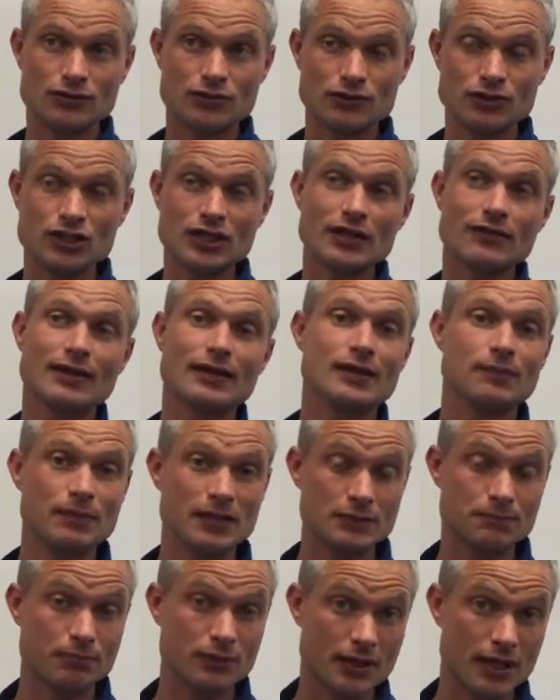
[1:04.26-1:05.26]
to generate the
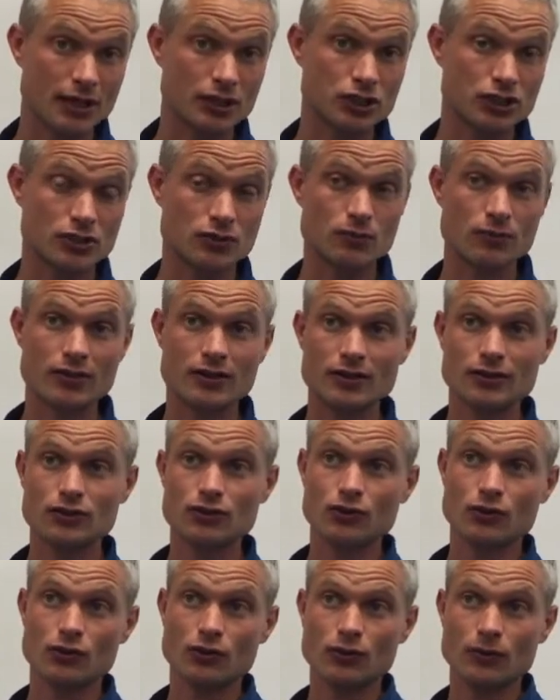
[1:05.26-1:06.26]
best production within
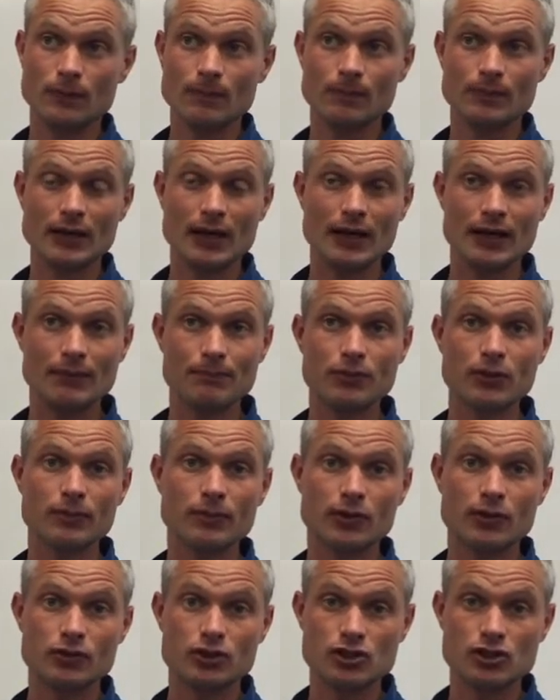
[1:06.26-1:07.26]
your
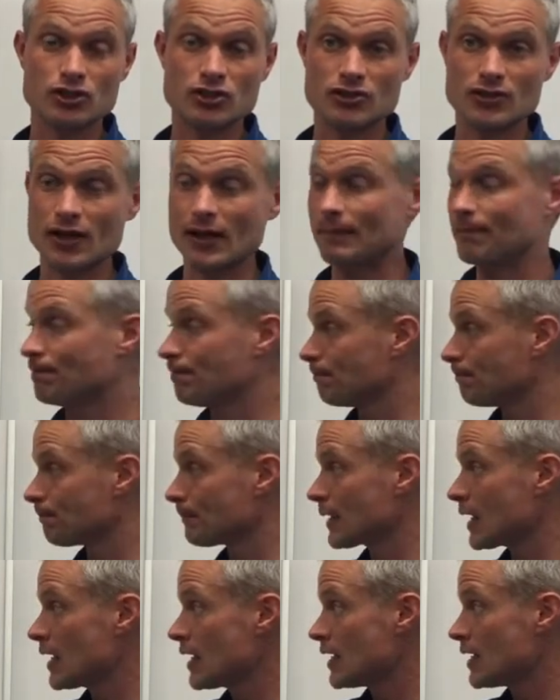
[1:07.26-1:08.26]
permaculture design.
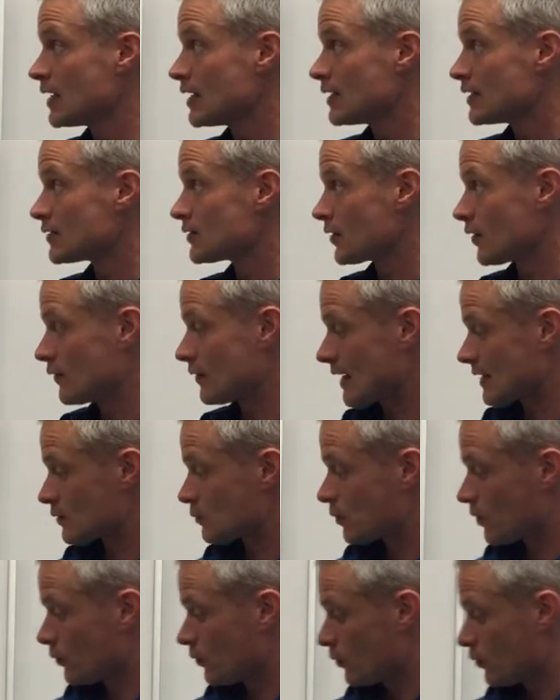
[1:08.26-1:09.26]
So
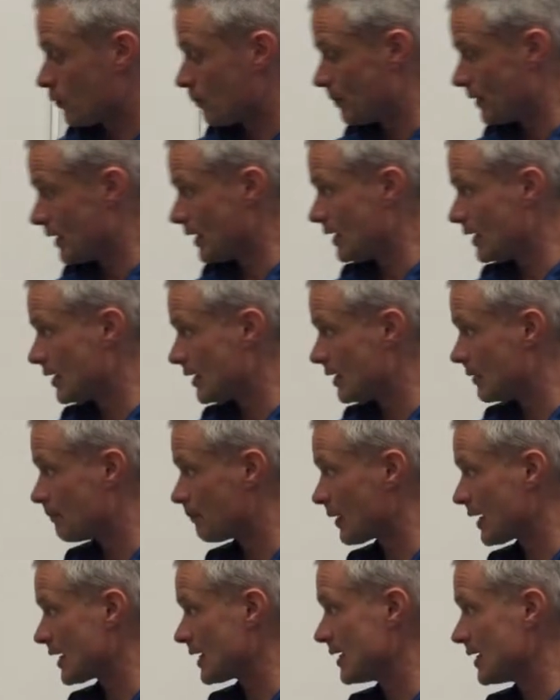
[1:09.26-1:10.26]
that's what we'll be
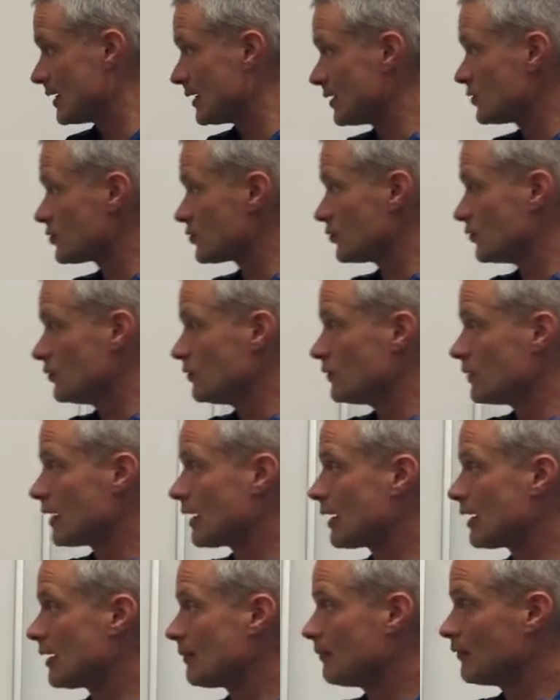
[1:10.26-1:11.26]
breaking it into.
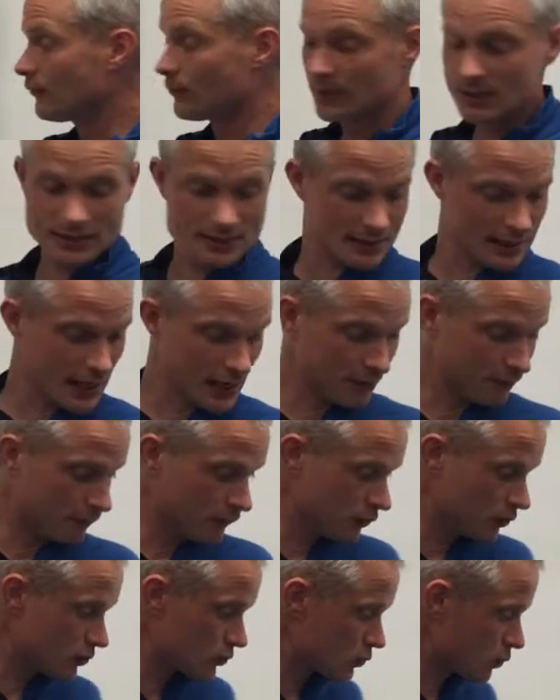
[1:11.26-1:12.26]
If we start
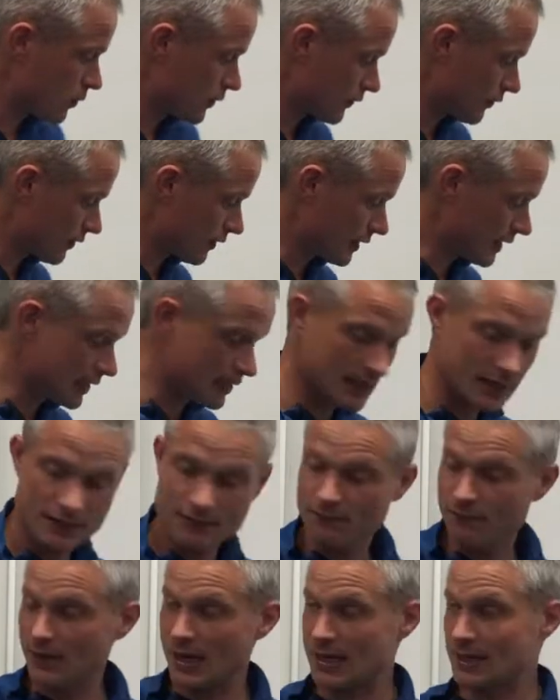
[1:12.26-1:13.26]
first with
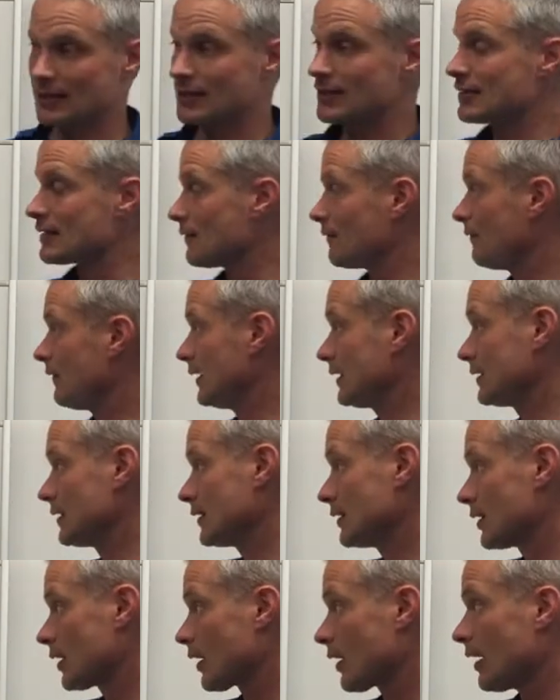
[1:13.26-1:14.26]
the factors
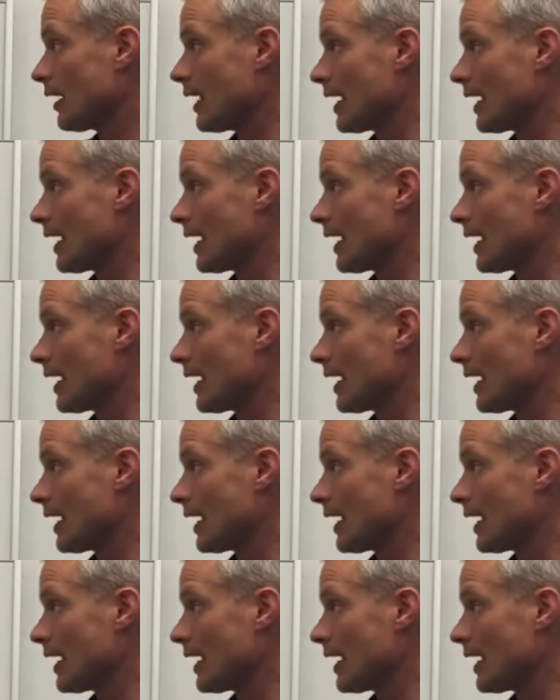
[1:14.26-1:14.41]
affecting the